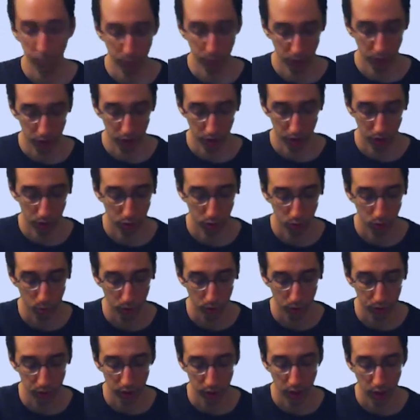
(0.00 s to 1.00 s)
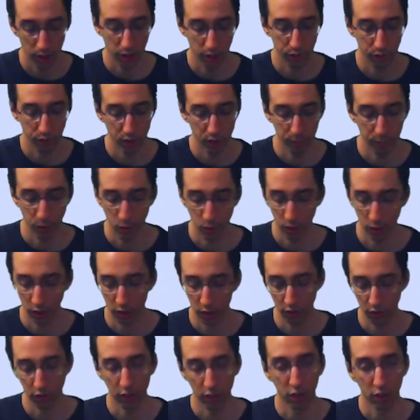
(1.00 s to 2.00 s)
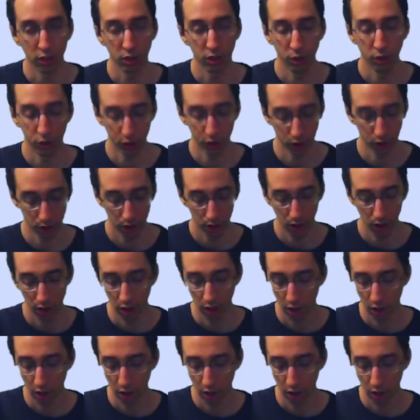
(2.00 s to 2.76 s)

because once again, if your opponent gets the enclosure